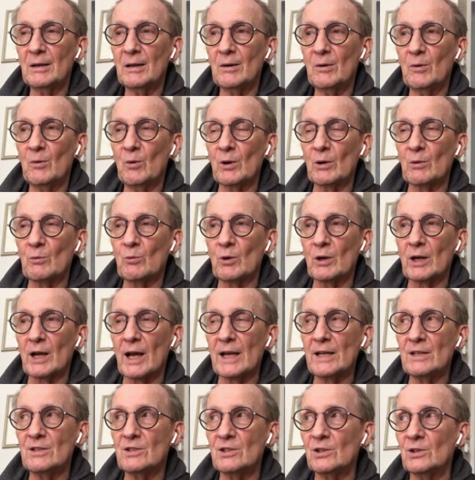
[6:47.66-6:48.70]
what
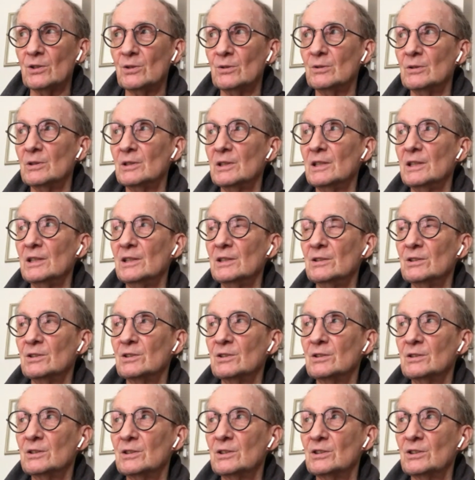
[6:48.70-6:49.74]
I do is